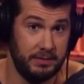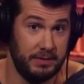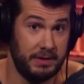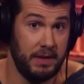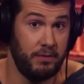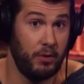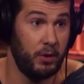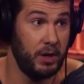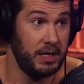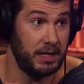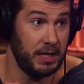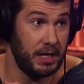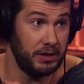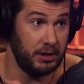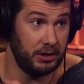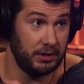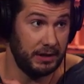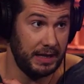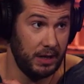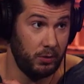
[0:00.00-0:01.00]
they've already done
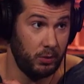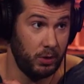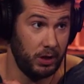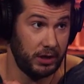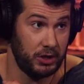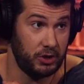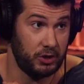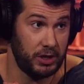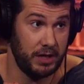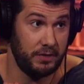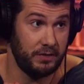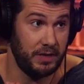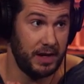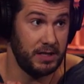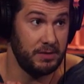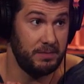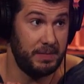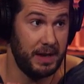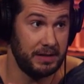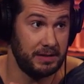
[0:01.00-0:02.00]
their legwork in trying to
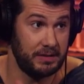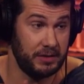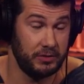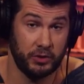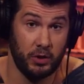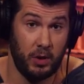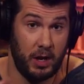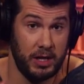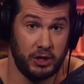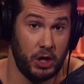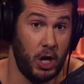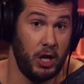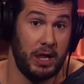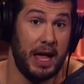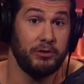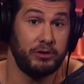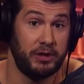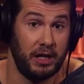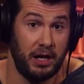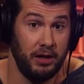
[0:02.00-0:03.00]
find the best. So it's all
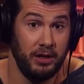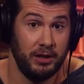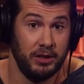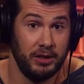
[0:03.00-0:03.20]
out there.